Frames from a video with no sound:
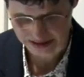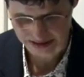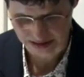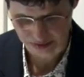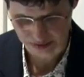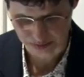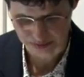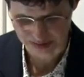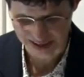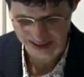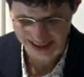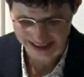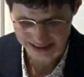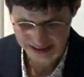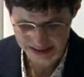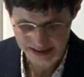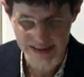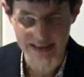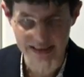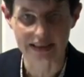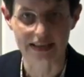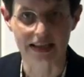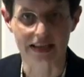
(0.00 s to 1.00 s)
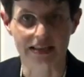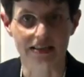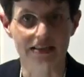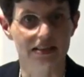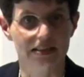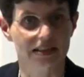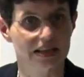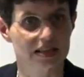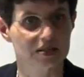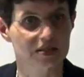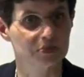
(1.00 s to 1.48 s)
um, lately,
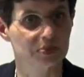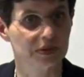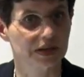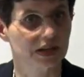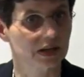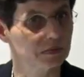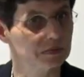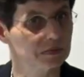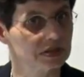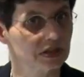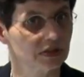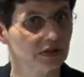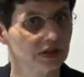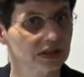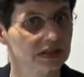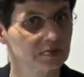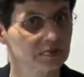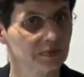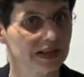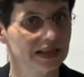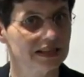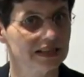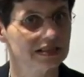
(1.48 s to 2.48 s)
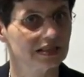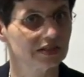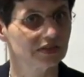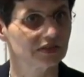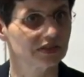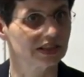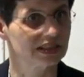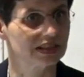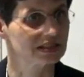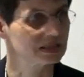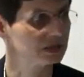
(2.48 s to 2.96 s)
London has become so expensive
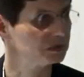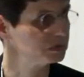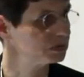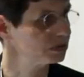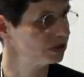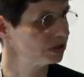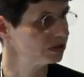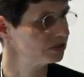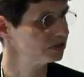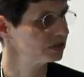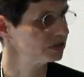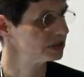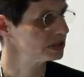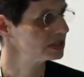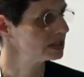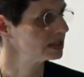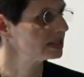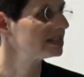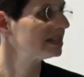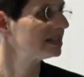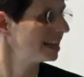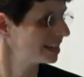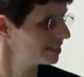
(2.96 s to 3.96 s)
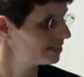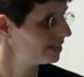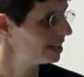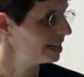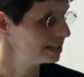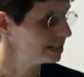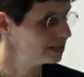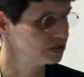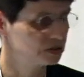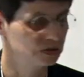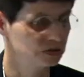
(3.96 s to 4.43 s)
that some conferences like
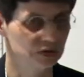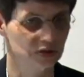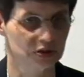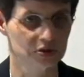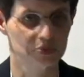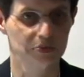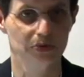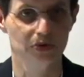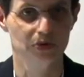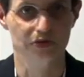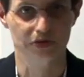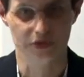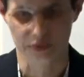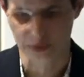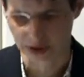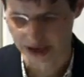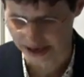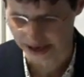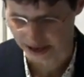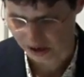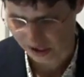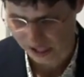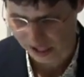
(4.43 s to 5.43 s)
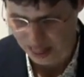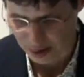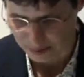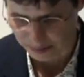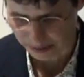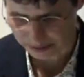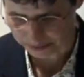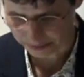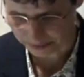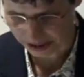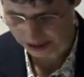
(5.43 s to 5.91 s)
Value Tools move away.
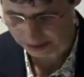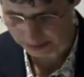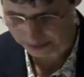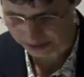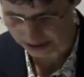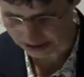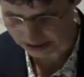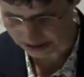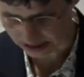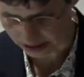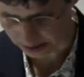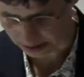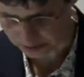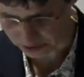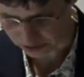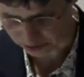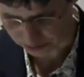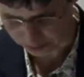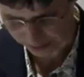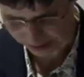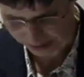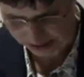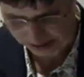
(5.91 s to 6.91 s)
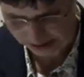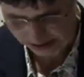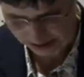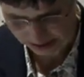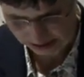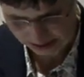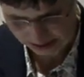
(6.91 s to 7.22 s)
But maybe in times of Brexit,